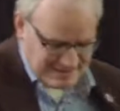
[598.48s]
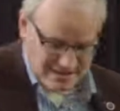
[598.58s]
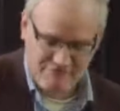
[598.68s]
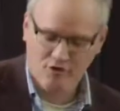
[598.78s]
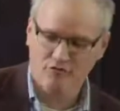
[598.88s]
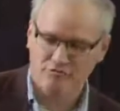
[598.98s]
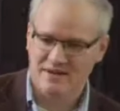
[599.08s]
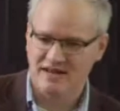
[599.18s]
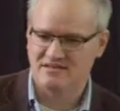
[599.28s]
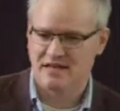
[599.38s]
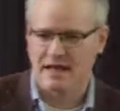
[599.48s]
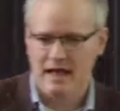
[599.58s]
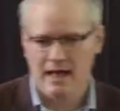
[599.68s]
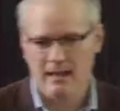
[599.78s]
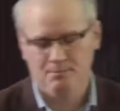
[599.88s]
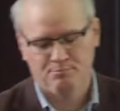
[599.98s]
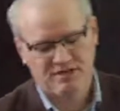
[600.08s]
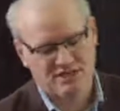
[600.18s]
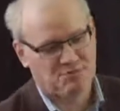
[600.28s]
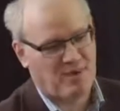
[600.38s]
It's difficult for me as a
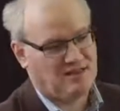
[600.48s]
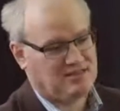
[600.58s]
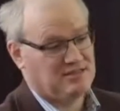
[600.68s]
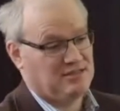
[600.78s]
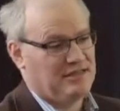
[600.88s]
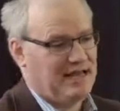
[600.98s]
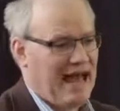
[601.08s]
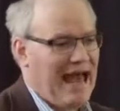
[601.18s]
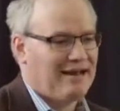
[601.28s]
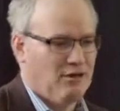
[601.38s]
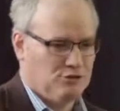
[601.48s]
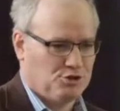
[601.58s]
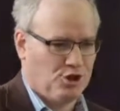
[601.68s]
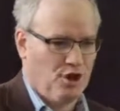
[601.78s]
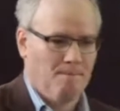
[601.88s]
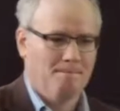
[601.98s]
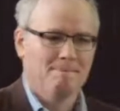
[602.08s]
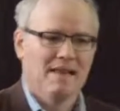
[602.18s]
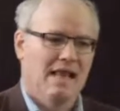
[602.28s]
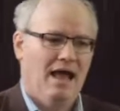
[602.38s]
British person to get a handle on shalom.
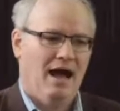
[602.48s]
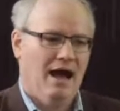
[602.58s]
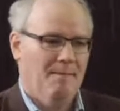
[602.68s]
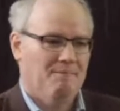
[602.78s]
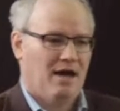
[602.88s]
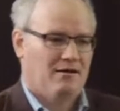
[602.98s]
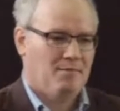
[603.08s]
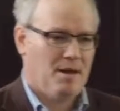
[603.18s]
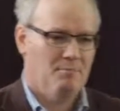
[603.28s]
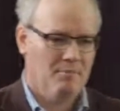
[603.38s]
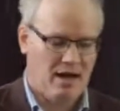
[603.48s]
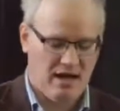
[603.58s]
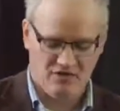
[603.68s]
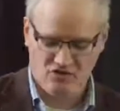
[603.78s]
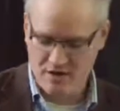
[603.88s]
I remember a